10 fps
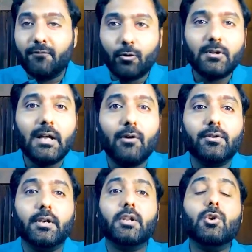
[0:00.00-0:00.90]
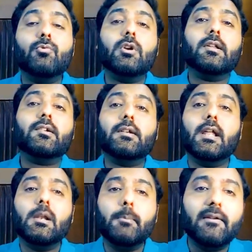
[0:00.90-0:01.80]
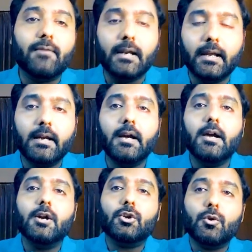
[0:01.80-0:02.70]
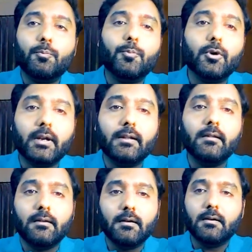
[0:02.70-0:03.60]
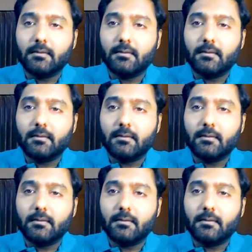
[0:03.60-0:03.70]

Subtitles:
4,000, you would still be willing to put in